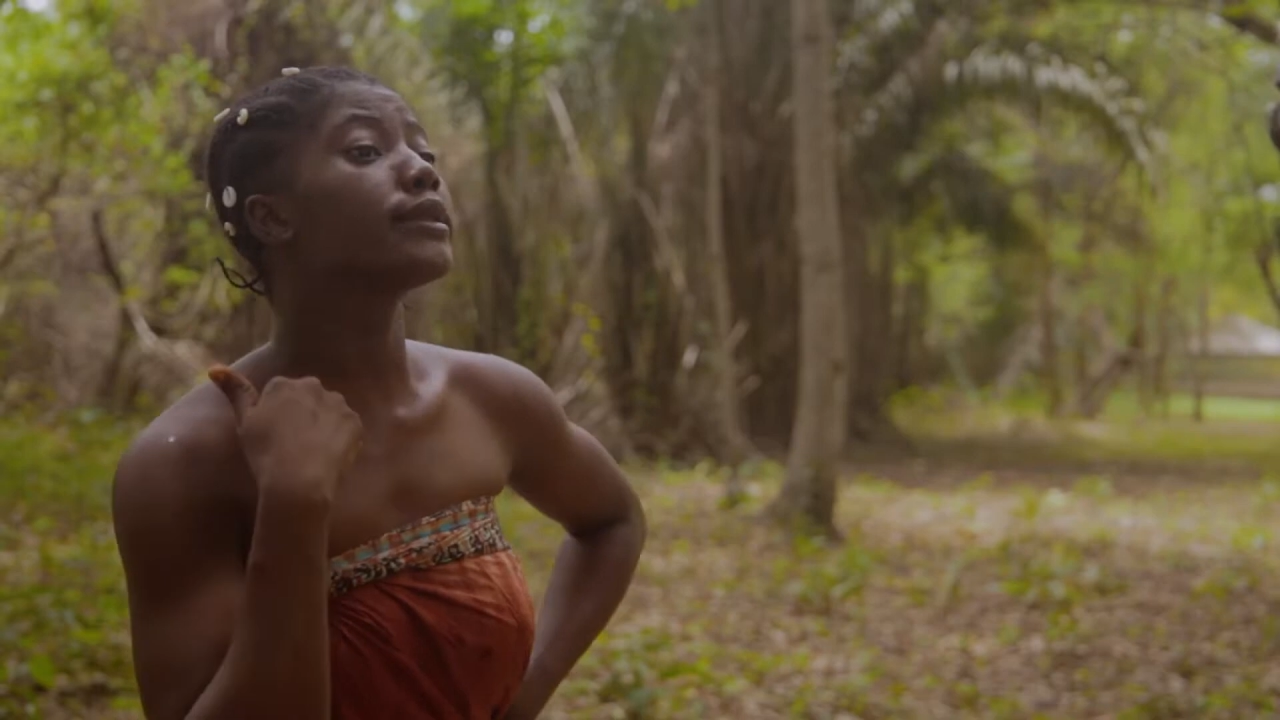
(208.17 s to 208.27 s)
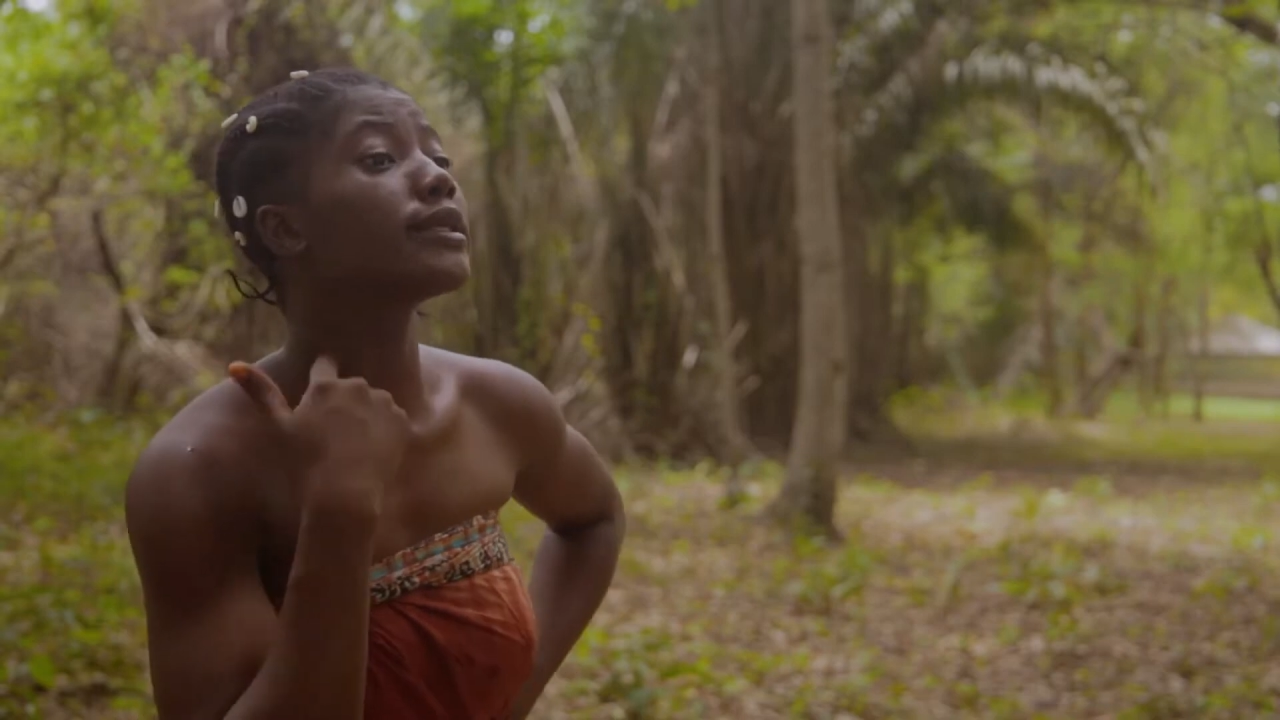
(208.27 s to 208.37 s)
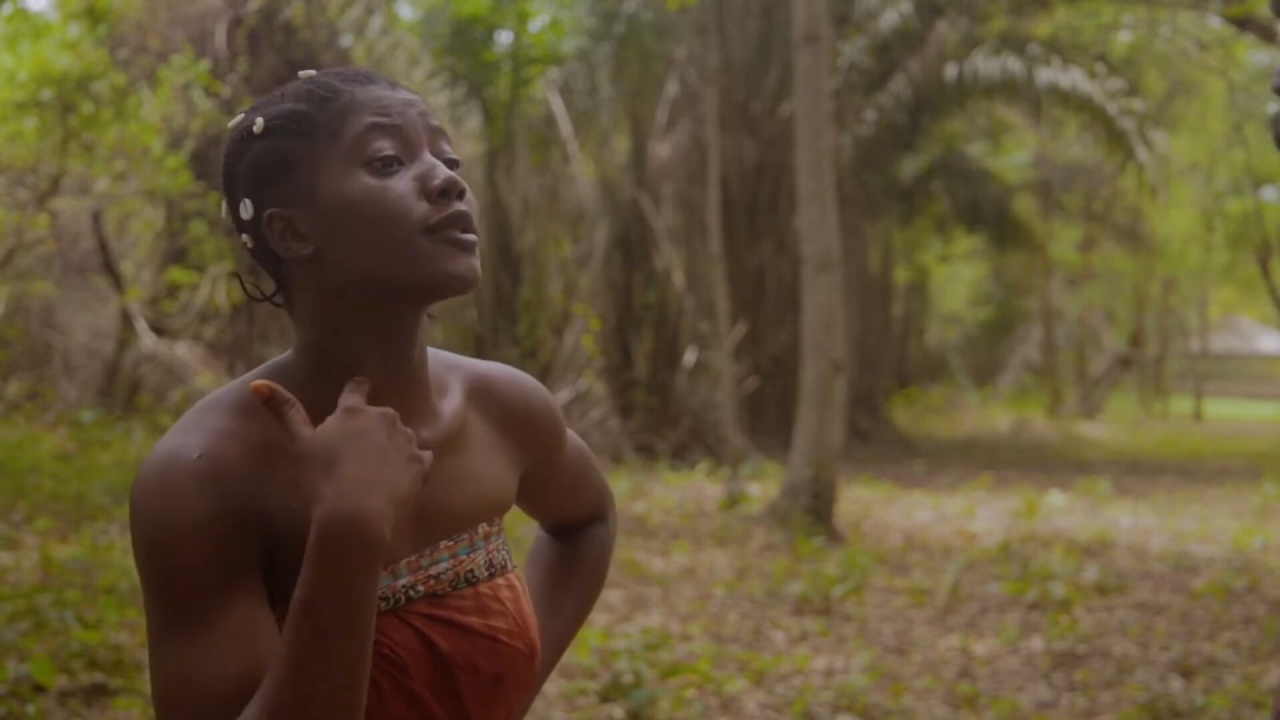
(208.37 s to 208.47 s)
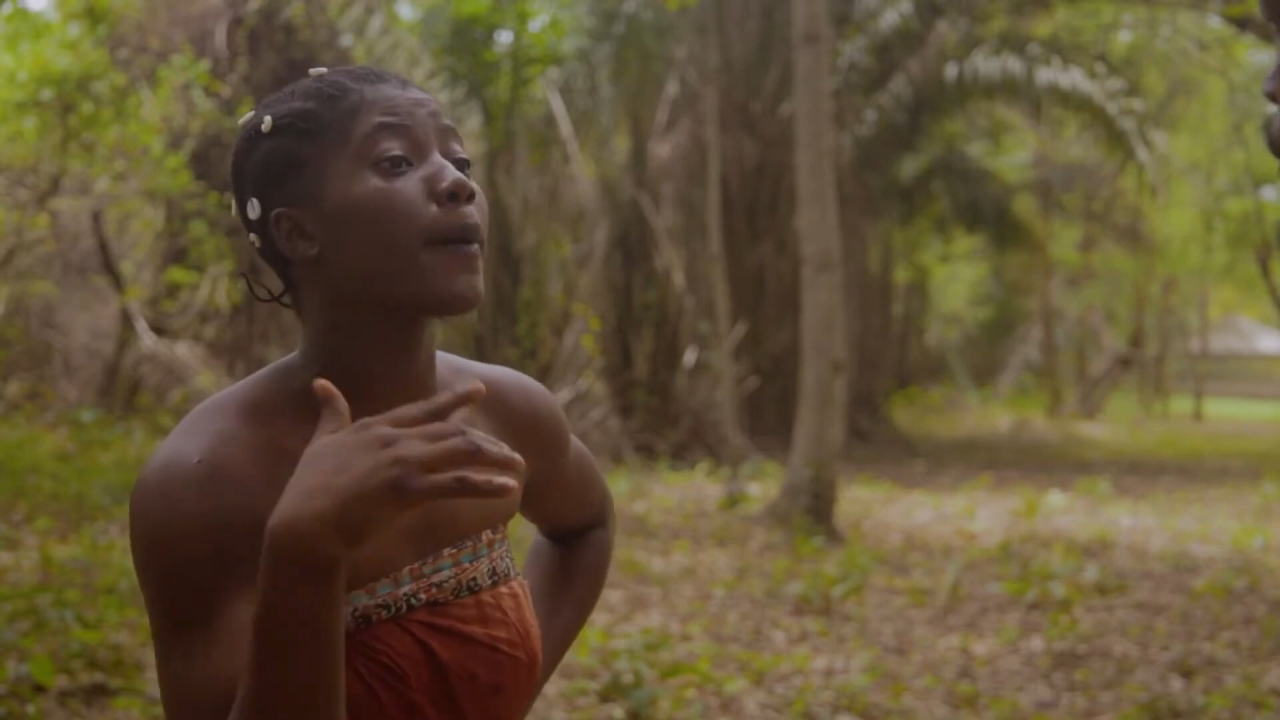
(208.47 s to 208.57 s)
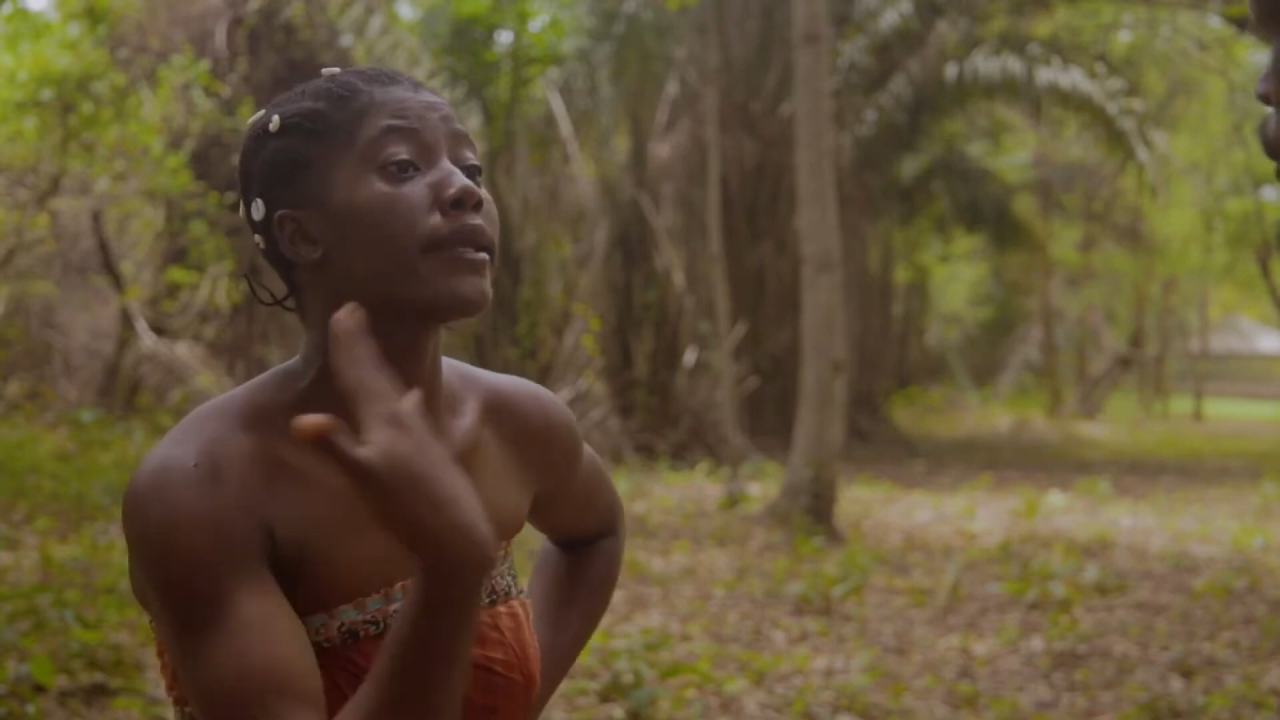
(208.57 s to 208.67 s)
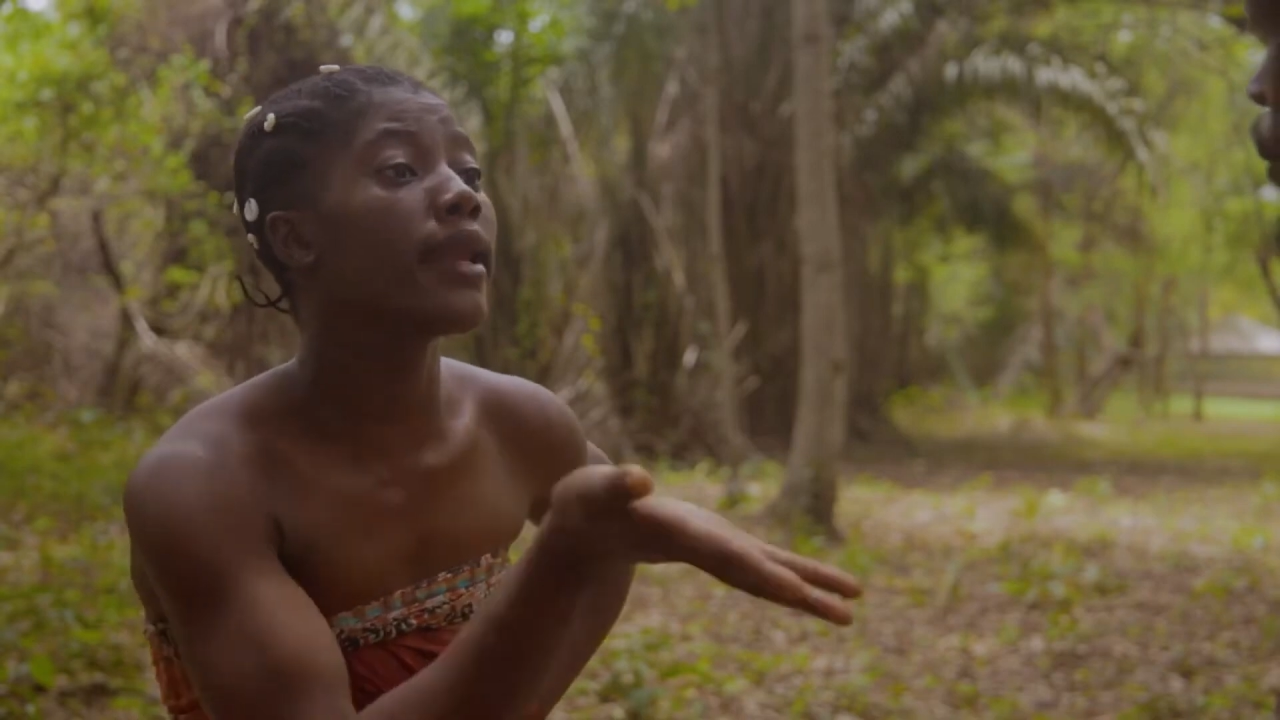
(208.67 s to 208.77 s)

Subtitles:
it is my